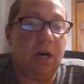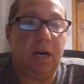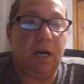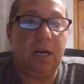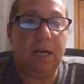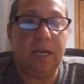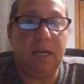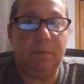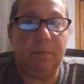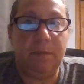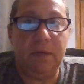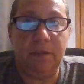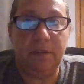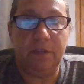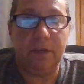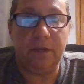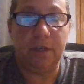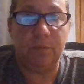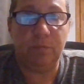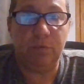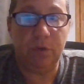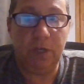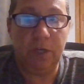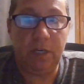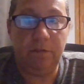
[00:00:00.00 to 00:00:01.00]
dog had been
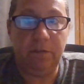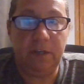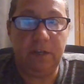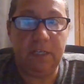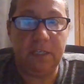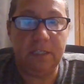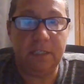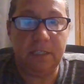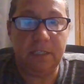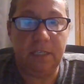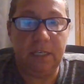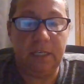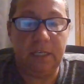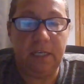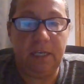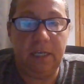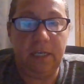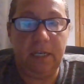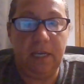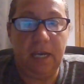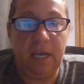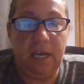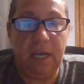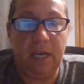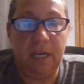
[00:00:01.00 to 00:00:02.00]
there
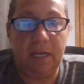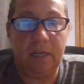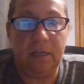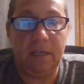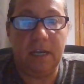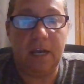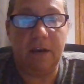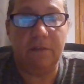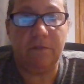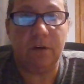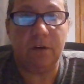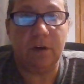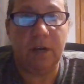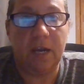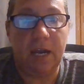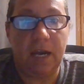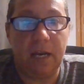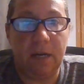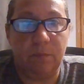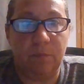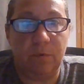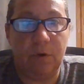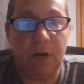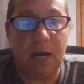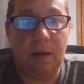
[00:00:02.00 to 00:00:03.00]
previously and never
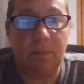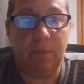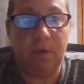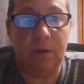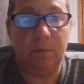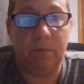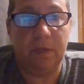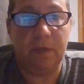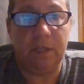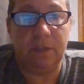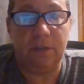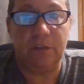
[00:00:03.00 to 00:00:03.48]
had a problem,